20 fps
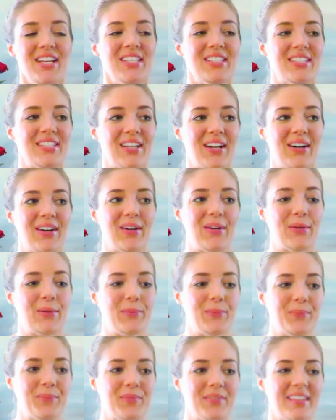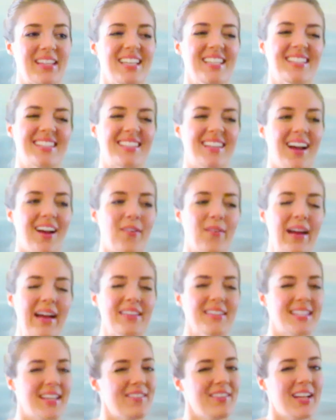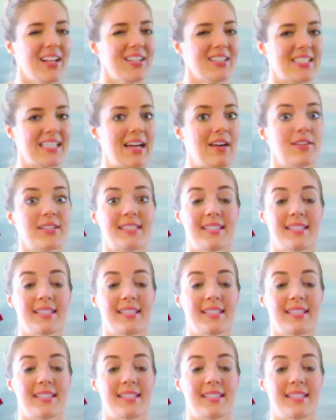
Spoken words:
So it's around $7 an hour.